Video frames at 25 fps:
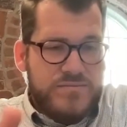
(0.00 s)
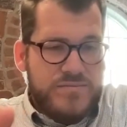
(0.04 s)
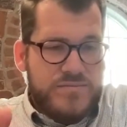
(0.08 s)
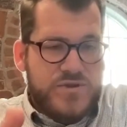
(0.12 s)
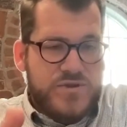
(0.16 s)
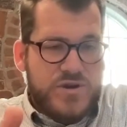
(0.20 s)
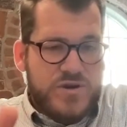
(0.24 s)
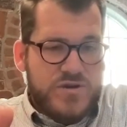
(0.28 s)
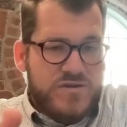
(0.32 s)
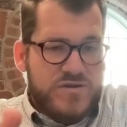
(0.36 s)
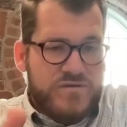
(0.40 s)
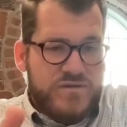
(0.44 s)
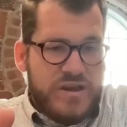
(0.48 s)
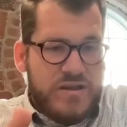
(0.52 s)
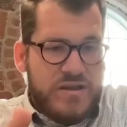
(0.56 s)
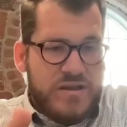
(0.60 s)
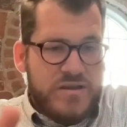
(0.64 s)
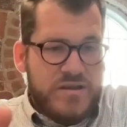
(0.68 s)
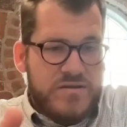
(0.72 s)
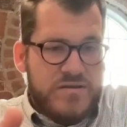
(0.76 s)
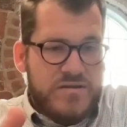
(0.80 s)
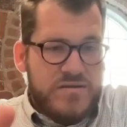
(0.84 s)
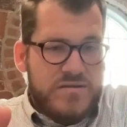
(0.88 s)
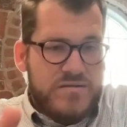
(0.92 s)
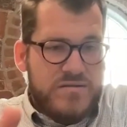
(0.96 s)
Church of
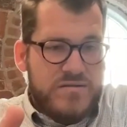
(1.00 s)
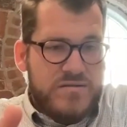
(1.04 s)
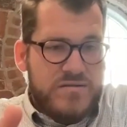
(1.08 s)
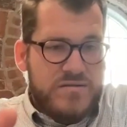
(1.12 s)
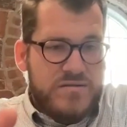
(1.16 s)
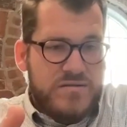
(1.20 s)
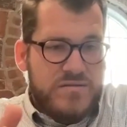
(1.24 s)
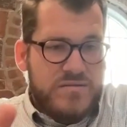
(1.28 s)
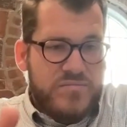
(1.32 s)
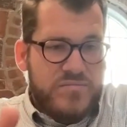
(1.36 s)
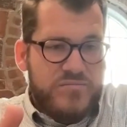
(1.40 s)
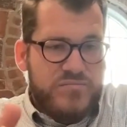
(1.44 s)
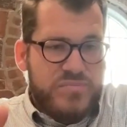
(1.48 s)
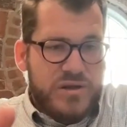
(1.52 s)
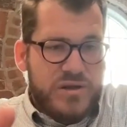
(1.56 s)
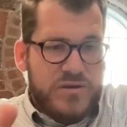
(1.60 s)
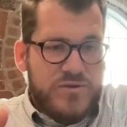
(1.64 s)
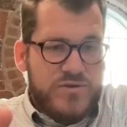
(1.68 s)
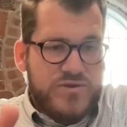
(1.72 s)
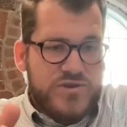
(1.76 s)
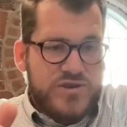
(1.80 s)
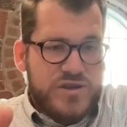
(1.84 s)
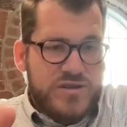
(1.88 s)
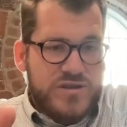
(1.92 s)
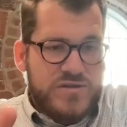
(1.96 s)
England,
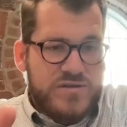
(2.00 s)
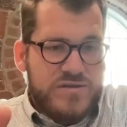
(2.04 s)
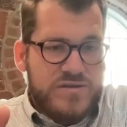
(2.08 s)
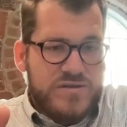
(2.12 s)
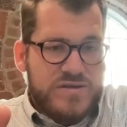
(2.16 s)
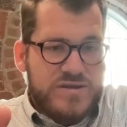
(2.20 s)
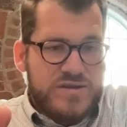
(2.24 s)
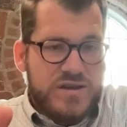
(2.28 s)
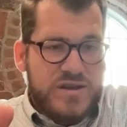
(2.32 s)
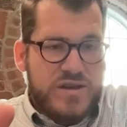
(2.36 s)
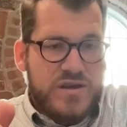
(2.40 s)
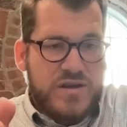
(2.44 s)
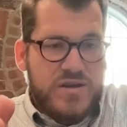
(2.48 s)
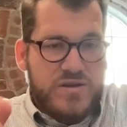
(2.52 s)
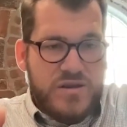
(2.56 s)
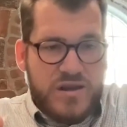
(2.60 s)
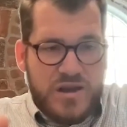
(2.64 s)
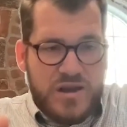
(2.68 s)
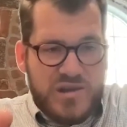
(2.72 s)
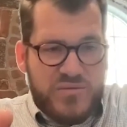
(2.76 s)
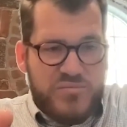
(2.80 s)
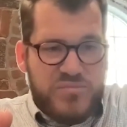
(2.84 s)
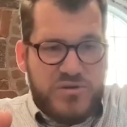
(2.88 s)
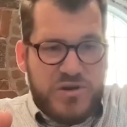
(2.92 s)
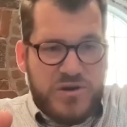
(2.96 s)
pollutions. You
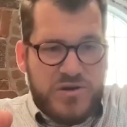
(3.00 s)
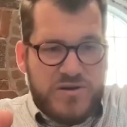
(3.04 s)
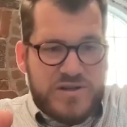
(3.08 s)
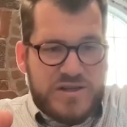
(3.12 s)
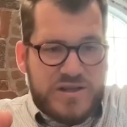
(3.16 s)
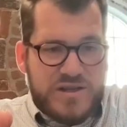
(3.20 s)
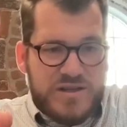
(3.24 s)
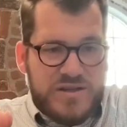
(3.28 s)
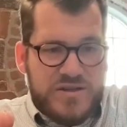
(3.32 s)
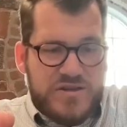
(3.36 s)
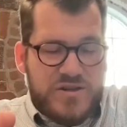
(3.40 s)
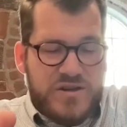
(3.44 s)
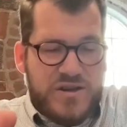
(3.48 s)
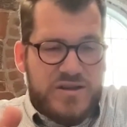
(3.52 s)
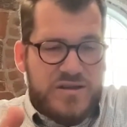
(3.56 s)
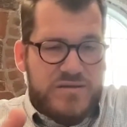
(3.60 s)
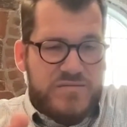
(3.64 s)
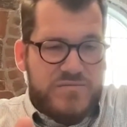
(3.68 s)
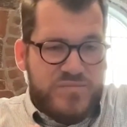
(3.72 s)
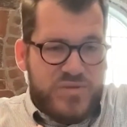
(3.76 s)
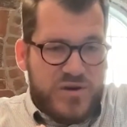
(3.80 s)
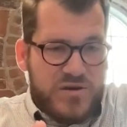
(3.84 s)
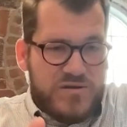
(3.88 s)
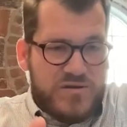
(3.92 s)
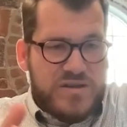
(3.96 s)
had the Puritans. You
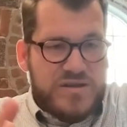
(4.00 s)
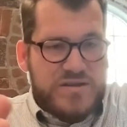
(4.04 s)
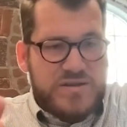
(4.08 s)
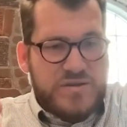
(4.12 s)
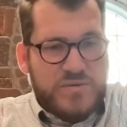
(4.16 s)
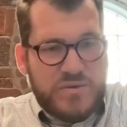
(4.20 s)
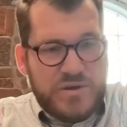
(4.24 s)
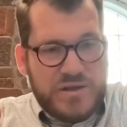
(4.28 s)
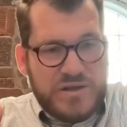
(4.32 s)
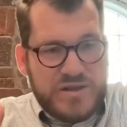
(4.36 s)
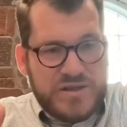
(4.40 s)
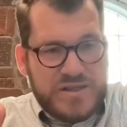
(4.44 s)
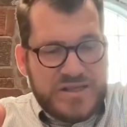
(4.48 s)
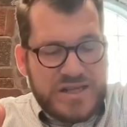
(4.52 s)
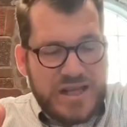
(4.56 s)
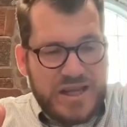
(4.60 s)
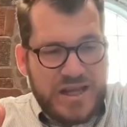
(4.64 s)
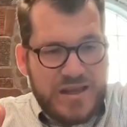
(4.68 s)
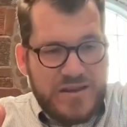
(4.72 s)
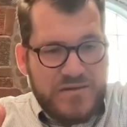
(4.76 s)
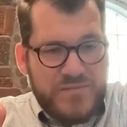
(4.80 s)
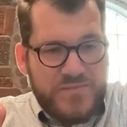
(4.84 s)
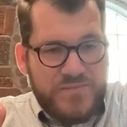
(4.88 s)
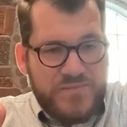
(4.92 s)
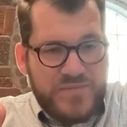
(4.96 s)
had Puritans that wanted to
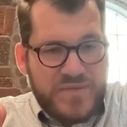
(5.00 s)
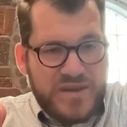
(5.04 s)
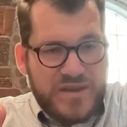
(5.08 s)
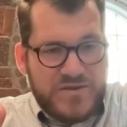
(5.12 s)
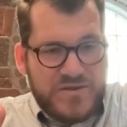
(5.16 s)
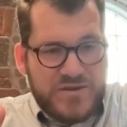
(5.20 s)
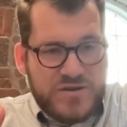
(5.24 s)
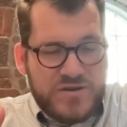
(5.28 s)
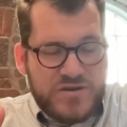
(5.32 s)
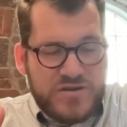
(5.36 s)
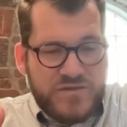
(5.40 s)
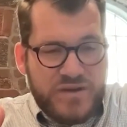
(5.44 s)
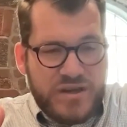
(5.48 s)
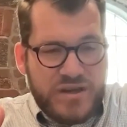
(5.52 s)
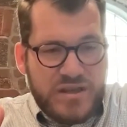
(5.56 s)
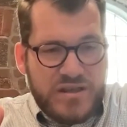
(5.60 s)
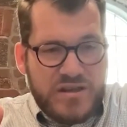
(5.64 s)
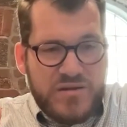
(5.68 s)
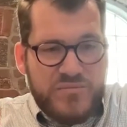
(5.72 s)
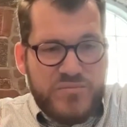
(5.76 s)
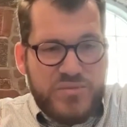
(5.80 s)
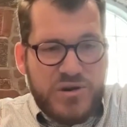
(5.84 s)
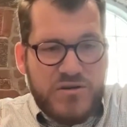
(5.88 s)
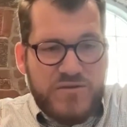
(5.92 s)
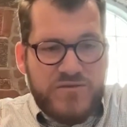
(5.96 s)
stay in the Church of
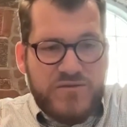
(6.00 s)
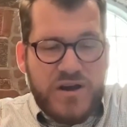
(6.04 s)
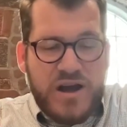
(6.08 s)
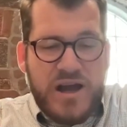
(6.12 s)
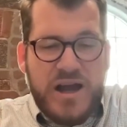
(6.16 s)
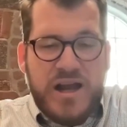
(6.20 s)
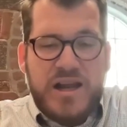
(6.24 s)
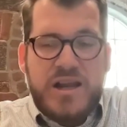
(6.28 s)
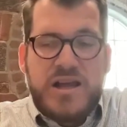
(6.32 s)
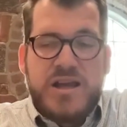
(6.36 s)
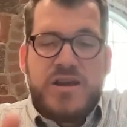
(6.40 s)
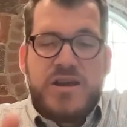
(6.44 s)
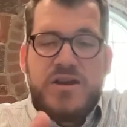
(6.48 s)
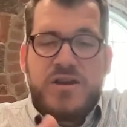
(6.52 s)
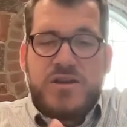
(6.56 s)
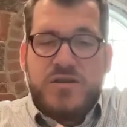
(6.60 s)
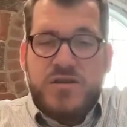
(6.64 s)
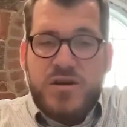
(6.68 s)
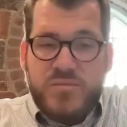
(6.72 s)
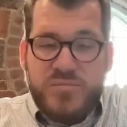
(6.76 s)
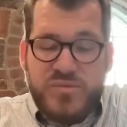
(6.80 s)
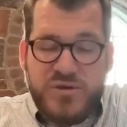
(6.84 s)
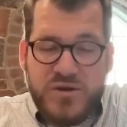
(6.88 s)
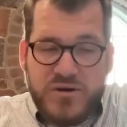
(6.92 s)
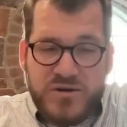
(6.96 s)
England and purify it.
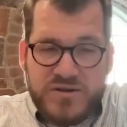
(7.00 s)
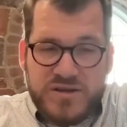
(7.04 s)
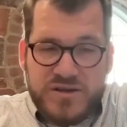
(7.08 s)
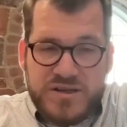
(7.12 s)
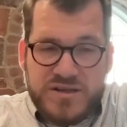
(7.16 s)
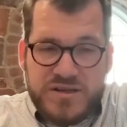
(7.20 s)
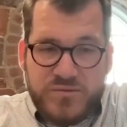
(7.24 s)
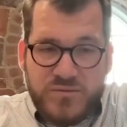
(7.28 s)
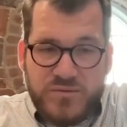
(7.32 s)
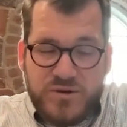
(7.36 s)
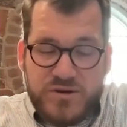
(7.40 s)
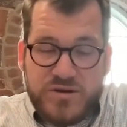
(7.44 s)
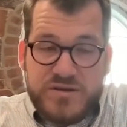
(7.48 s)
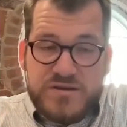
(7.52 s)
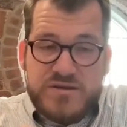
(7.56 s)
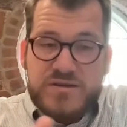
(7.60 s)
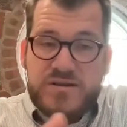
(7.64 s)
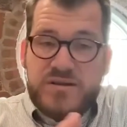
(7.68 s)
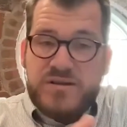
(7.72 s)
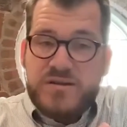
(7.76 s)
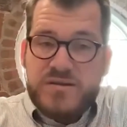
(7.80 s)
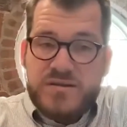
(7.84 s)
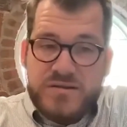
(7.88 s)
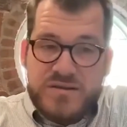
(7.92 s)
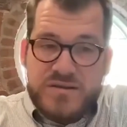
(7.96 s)
You had Puritans that wanted
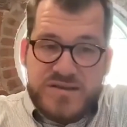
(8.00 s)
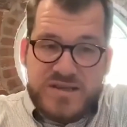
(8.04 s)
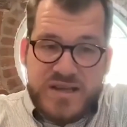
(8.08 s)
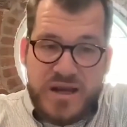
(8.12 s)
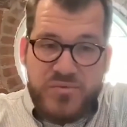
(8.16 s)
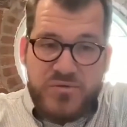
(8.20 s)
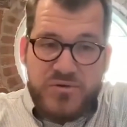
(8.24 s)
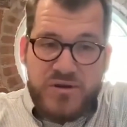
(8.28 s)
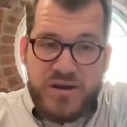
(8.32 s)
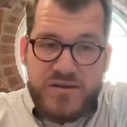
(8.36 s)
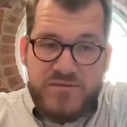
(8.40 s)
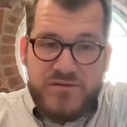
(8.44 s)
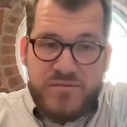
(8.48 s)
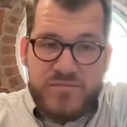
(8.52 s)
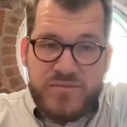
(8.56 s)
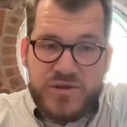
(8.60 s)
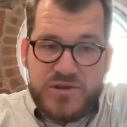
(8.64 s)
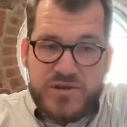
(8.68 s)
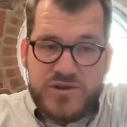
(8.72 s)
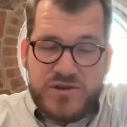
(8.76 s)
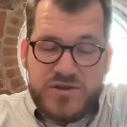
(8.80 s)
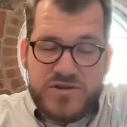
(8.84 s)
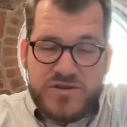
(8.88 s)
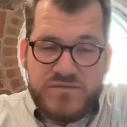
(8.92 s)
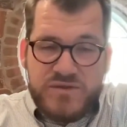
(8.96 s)
to separate from the
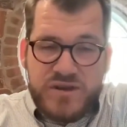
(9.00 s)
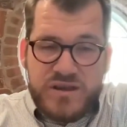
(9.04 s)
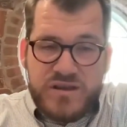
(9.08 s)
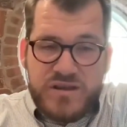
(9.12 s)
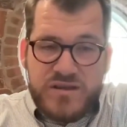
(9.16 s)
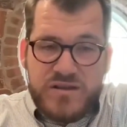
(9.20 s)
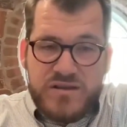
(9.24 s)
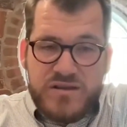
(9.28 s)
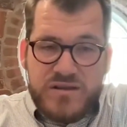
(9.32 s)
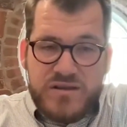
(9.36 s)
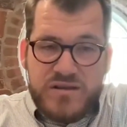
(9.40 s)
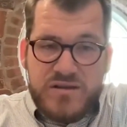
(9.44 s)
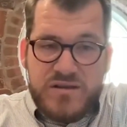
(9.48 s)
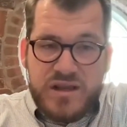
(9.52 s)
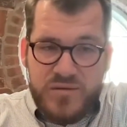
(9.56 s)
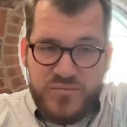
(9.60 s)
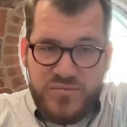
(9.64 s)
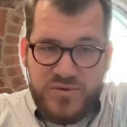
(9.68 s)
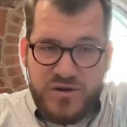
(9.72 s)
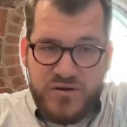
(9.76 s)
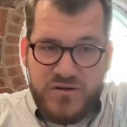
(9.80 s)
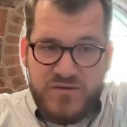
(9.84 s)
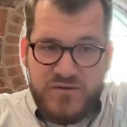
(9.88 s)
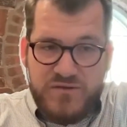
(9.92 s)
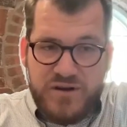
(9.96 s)
Church of England and
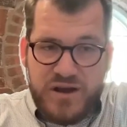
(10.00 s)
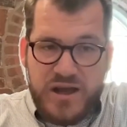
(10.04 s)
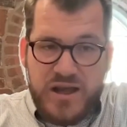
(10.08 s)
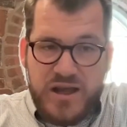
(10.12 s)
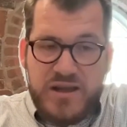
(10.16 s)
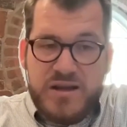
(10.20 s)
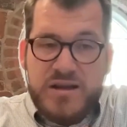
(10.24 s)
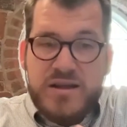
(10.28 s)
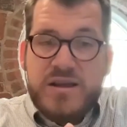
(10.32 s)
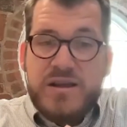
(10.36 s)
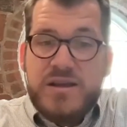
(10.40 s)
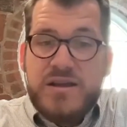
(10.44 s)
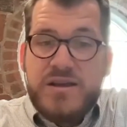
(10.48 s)
purify it.